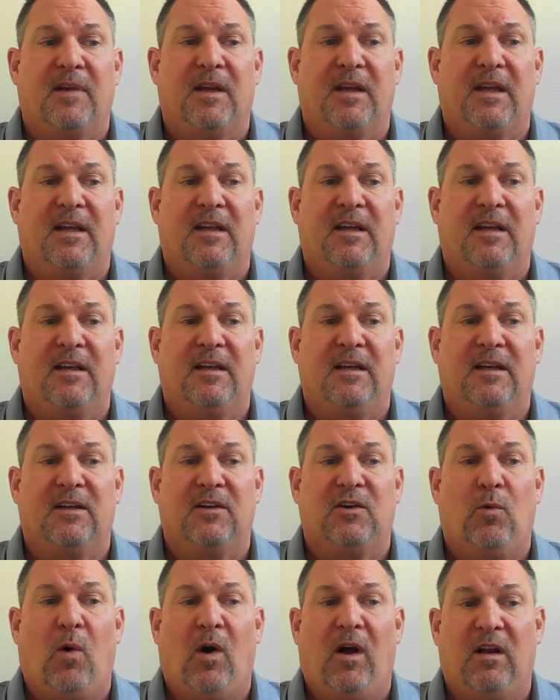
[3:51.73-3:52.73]
it
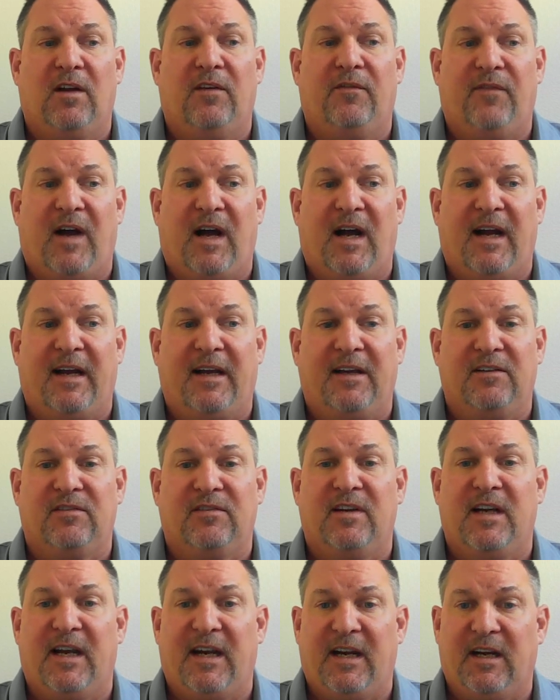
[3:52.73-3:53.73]
qualifies
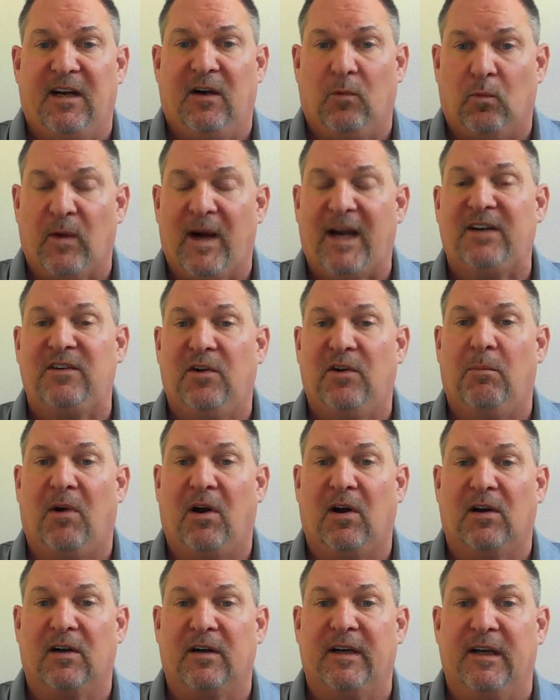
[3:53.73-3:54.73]
in a rental
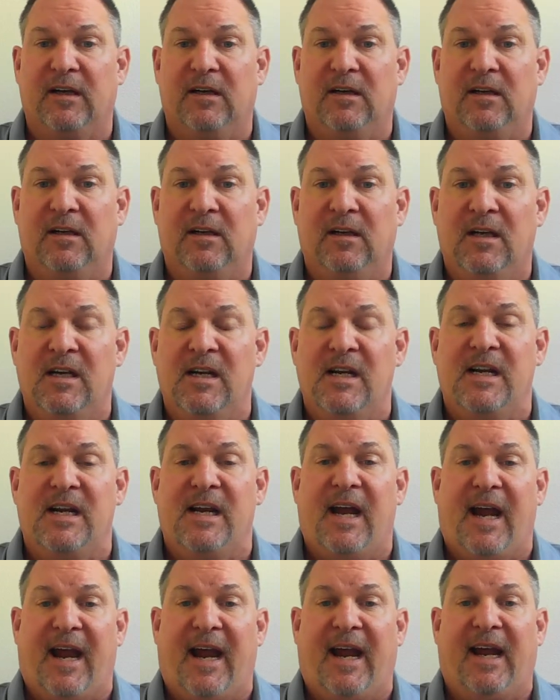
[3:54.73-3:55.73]
market
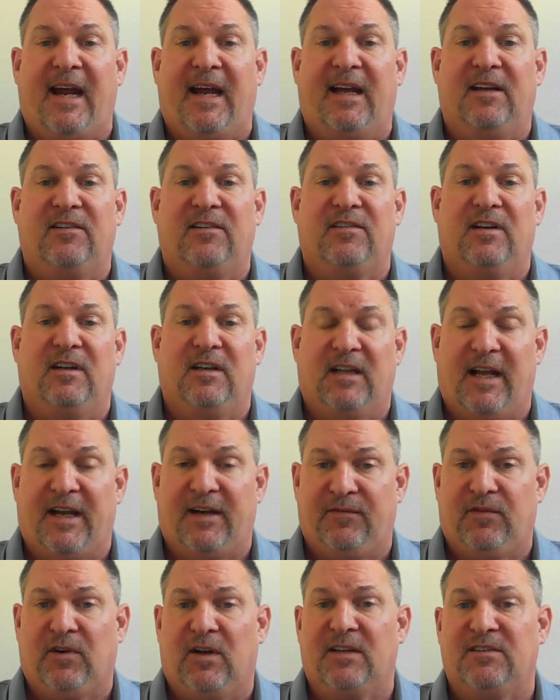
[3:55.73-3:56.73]
as, like,
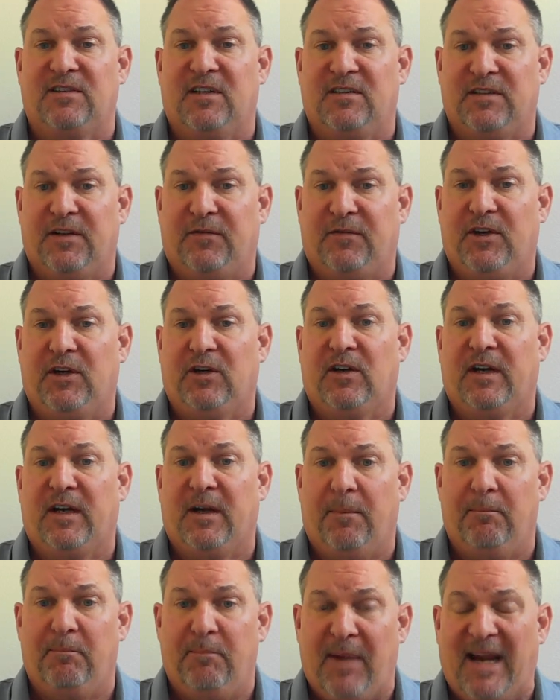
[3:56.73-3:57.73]
for instance, if you're in a
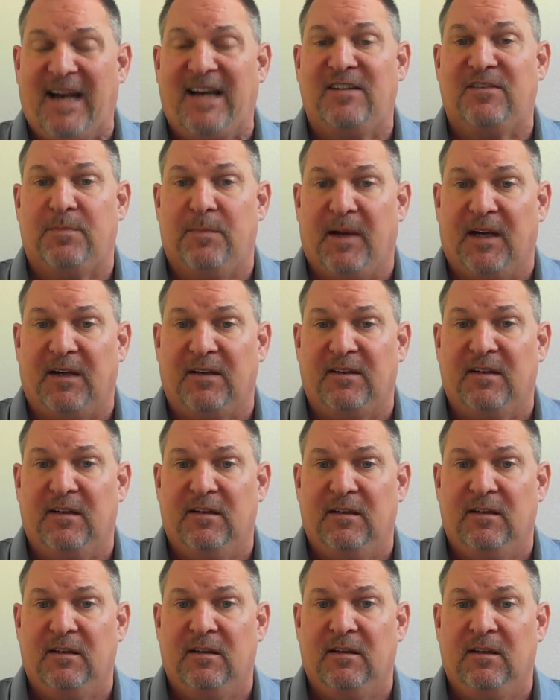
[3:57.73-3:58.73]
basement,
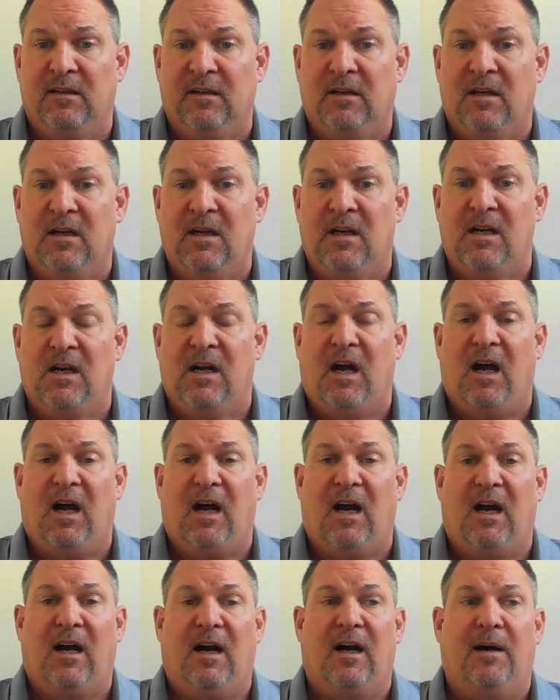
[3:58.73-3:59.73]

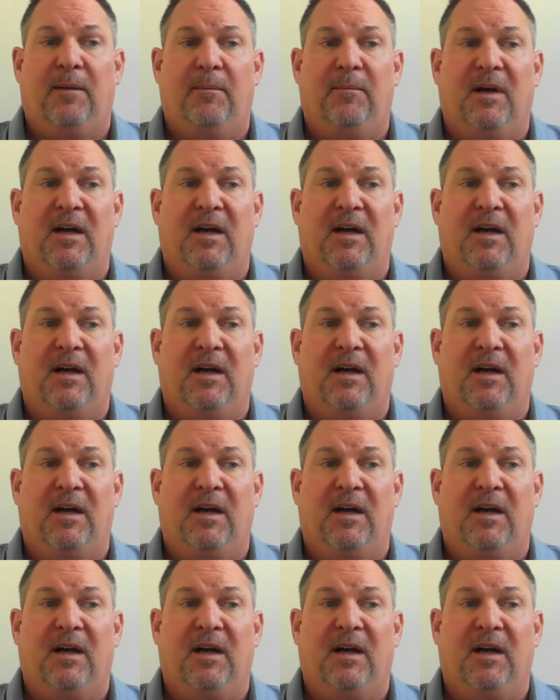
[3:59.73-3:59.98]
um,